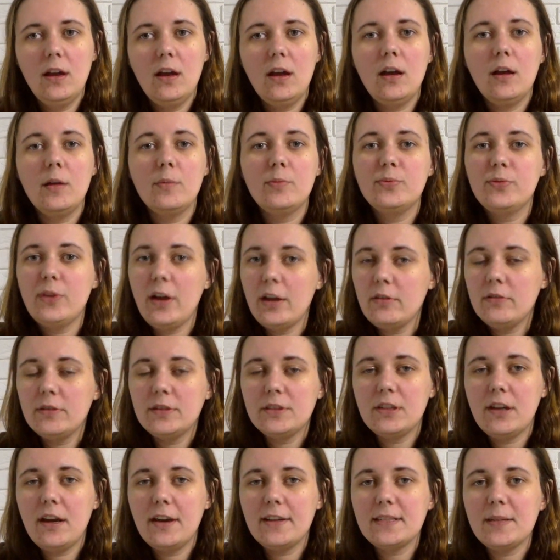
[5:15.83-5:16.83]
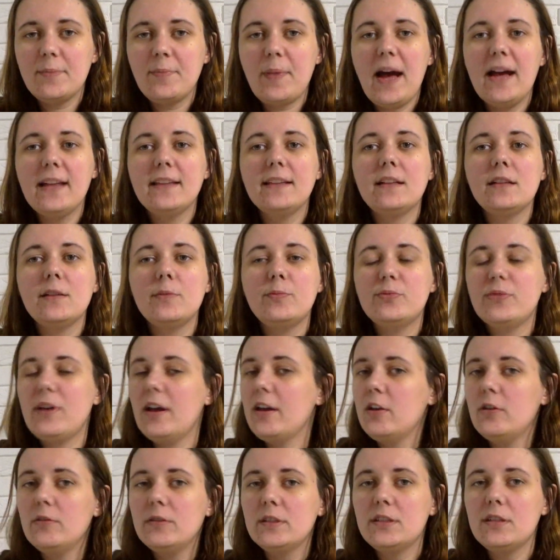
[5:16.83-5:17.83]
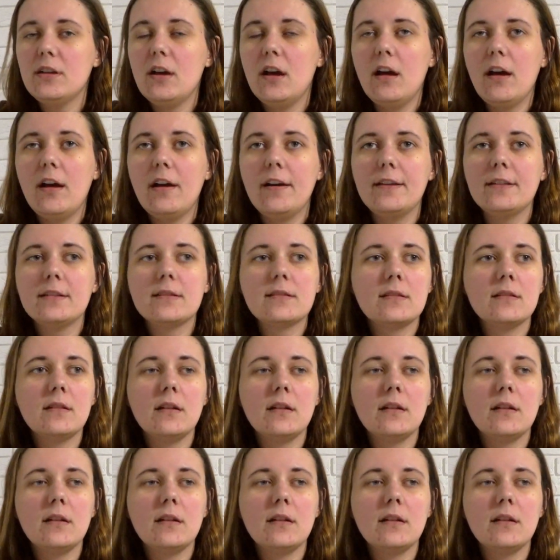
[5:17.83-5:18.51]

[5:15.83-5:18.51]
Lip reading: Prioritize a panel, prioritize